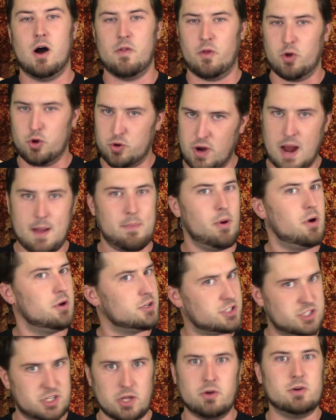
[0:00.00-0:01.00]
although
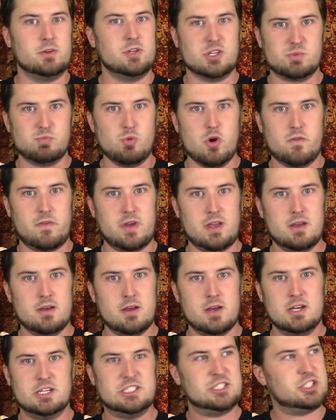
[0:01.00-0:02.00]
Grandpa's still in this movie,
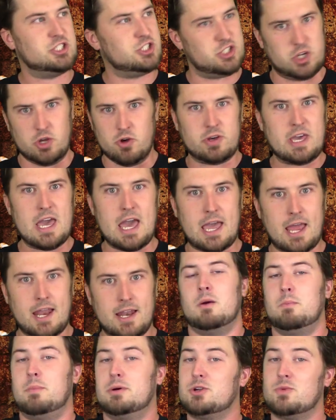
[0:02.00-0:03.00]
still
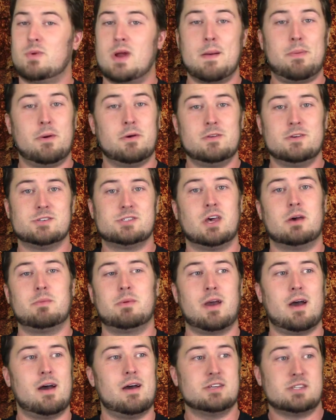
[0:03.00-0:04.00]
kicking. But to wrap all this up,
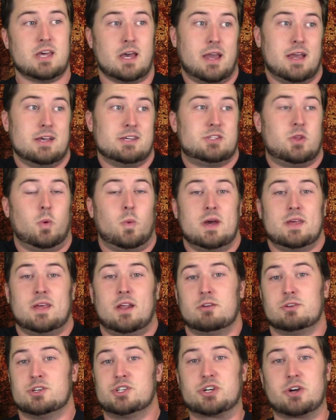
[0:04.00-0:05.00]
guys, I guess the way that
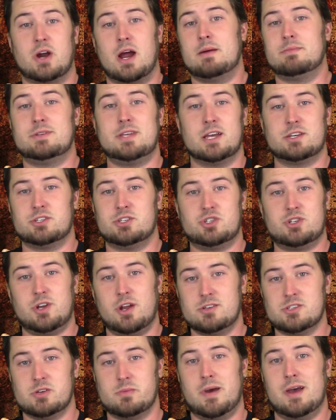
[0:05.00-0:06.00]
I'll describe Texas
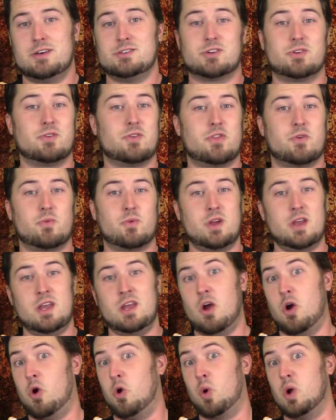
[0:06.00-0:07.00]
Chainsaw Massacre
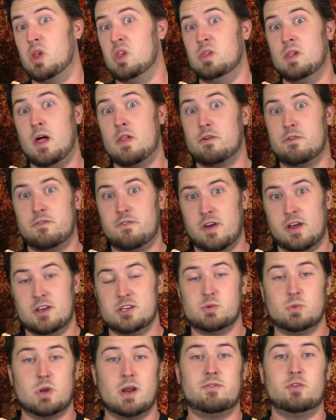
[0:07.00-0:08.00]
3, or
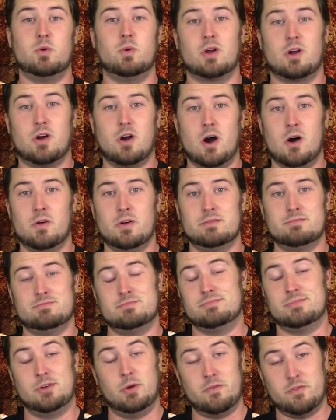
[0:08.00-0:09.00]
Leatherface, whatever you want to call it,
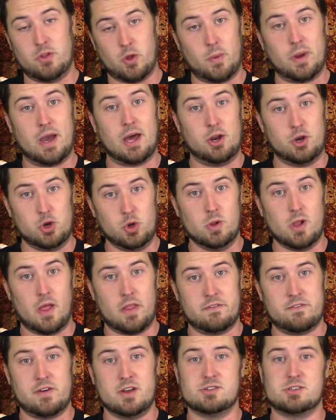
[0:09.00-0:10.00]
even though we got a new
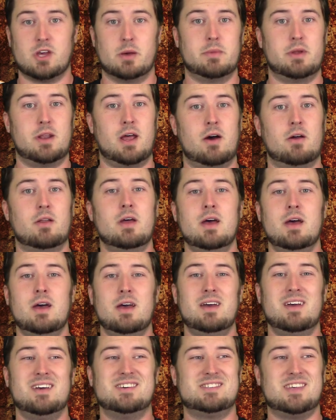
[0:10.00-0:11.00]
Leatherface coming out,
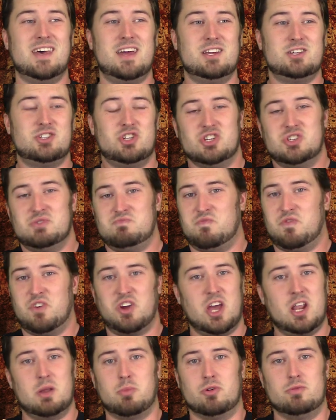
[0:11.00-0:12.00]
is that it's just
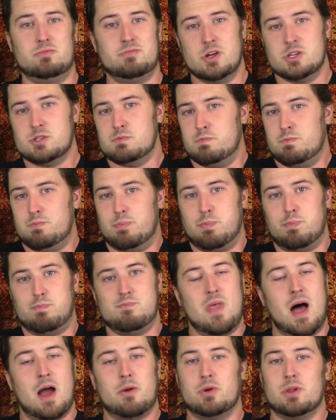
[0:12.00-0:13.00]
forgettable. It's
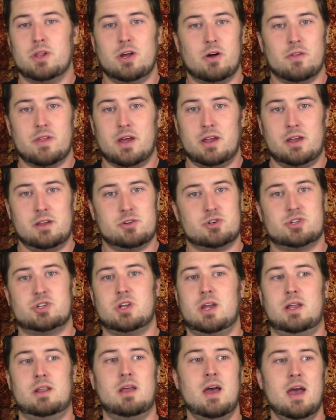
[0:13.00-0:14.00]
not really all that
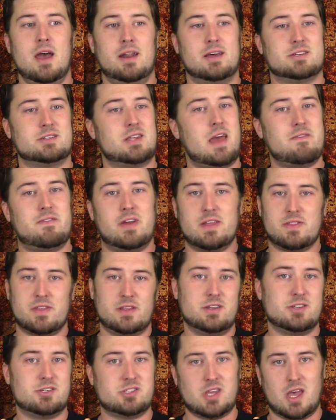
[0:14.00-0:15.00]
interesting, doesn't have
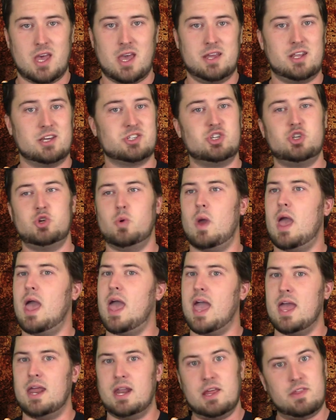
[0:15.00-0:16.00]
anything to say, doesn't do
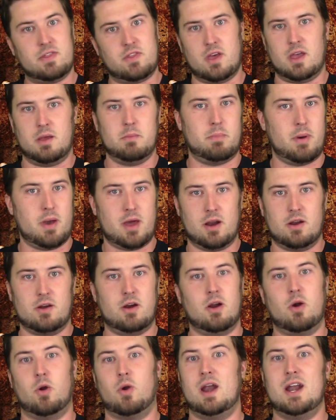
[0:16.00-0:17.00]
anything
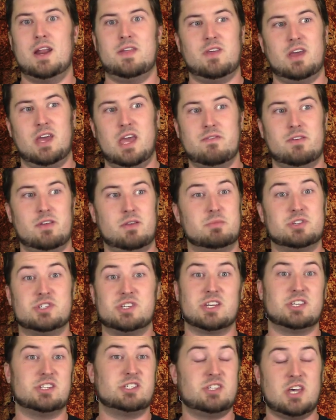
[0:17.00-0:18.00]
better or anything even
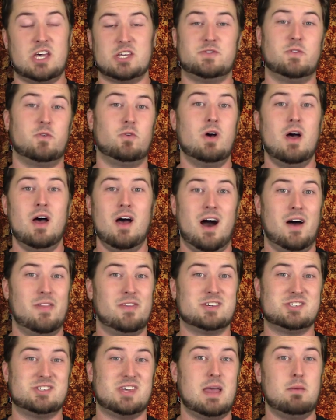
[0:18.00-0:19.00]
successful on
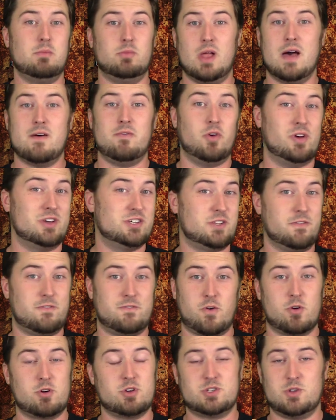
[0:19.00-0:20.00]
the same level as the
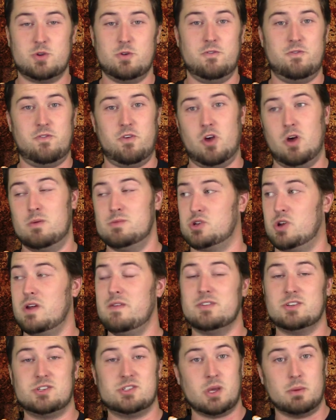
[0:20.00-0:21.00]
first two films or
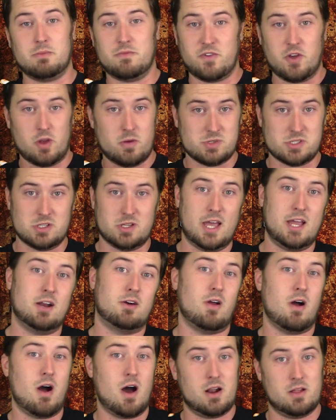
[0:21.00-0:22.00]
even some films
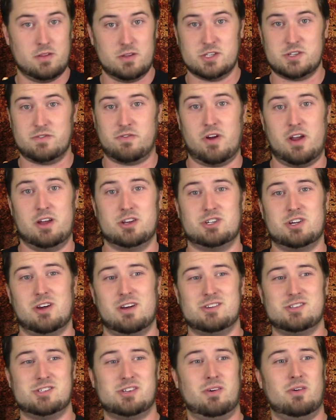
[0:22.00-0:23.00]
later on in this
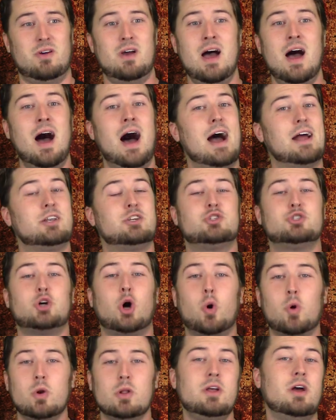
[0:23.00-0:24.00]
franchise. So I
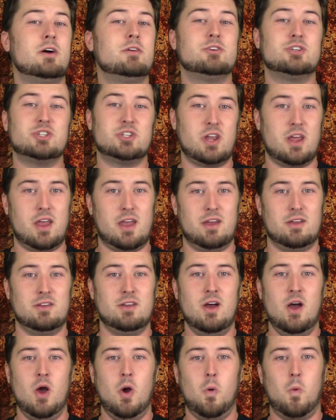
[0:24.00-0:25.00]
totally understand
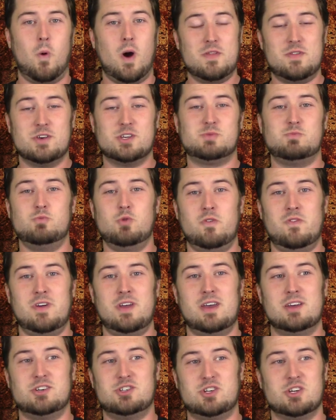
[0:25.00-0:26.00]
why this
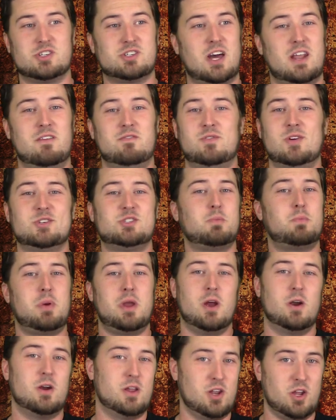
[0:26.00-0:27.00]
movie is just kind of
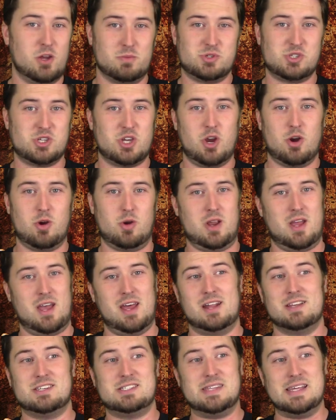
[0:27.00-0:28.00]
disappeared into obscurity
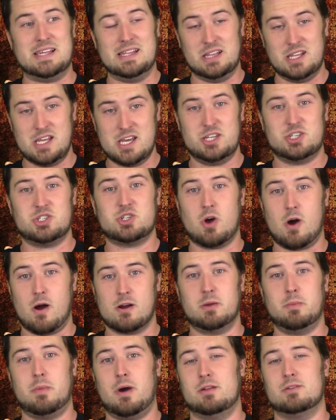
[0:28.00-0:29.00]
and it's the least
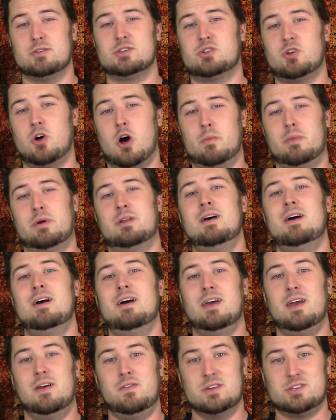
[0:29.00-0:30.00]
talked about installment
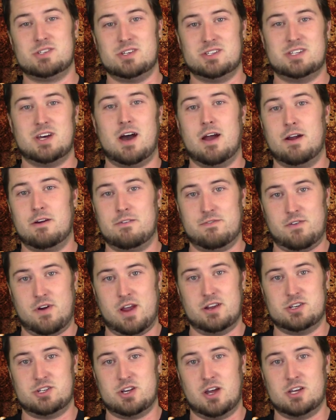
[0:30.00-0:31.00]
in this entire
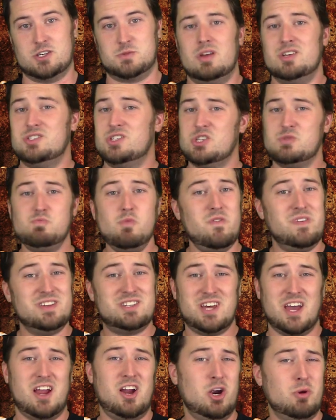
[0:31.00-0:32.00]
franchise. Is this movie
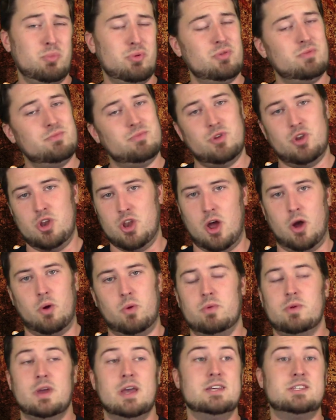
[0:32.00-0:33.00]
terrible? No.
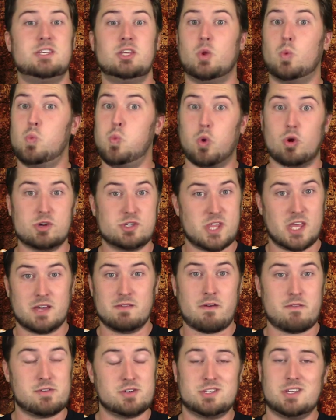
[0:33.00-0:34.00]
Is it the worst thing
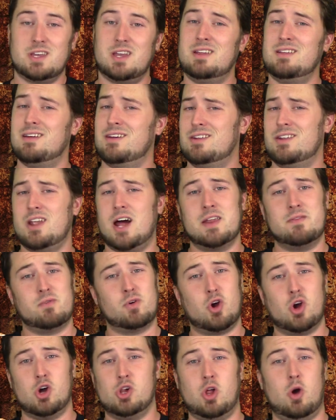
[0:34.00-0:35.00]
I've ever seen? Not
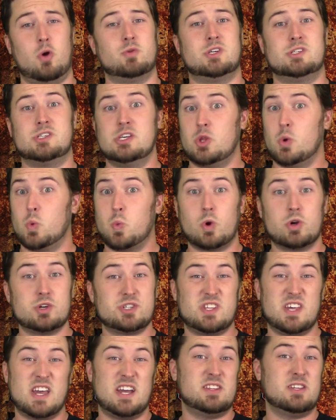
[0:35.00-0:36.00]
even close. Is it the
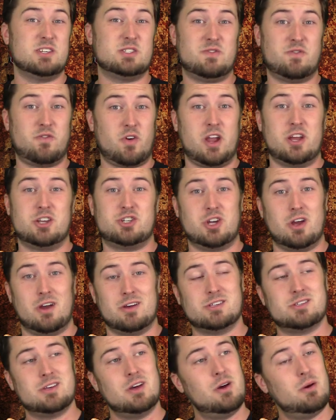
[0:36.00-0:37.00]
worst thing in this
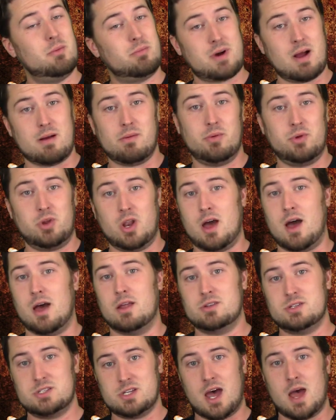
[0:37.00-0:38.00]
franchise? Probably
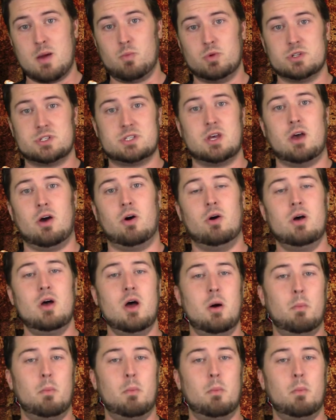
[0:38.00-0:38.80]
not. Time will tell.